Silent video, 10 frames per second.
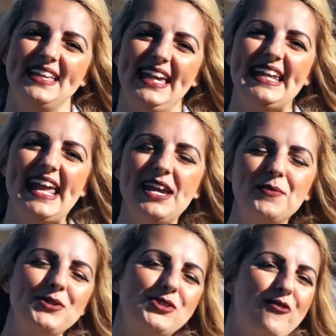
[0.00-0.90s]
In
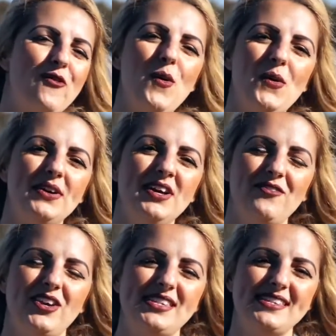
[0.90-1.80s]
Hebrews 4,
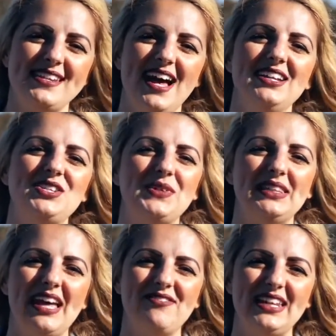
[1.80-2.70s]
verses 9 to
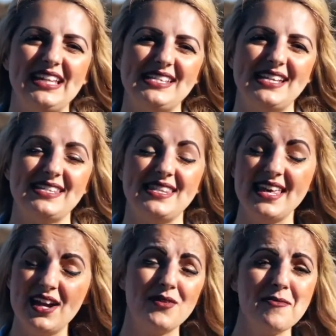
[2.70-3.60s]
11, it says,
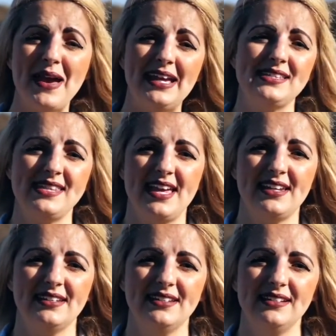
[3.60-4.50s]
"There remains
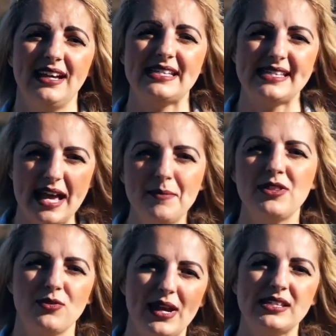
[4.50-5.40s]
then a
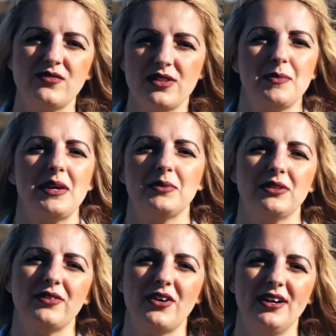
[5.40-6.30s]
Sabbath rest for the people
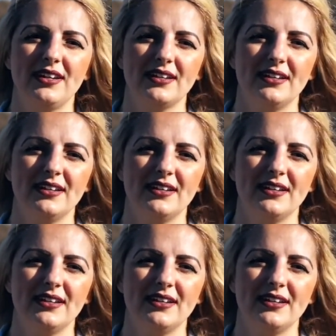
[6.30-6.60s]
of God.